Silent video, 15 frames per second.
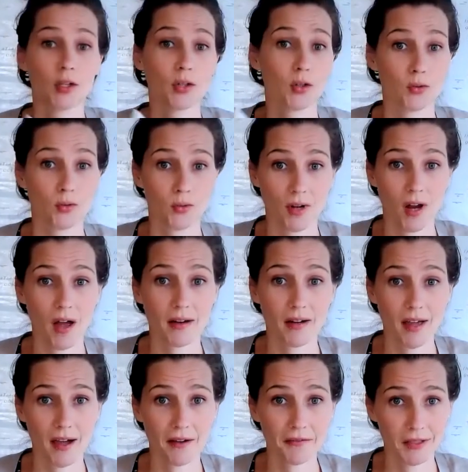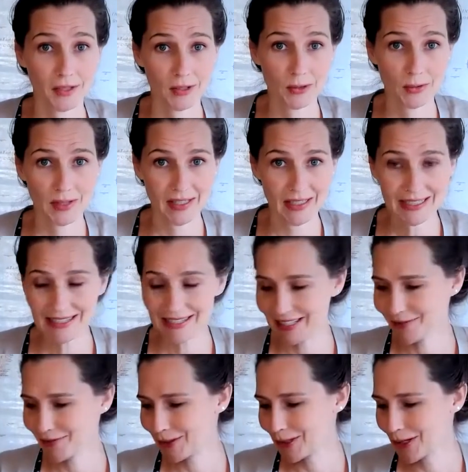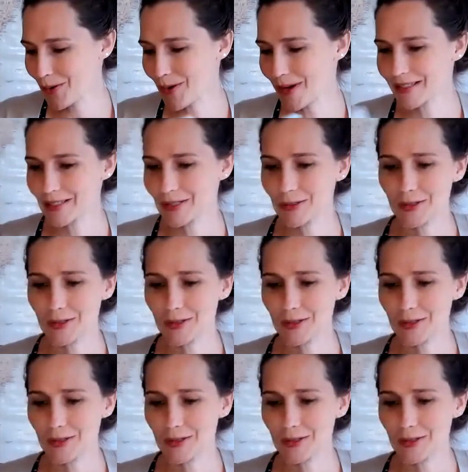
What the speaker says: do not have to do this if you don't want to.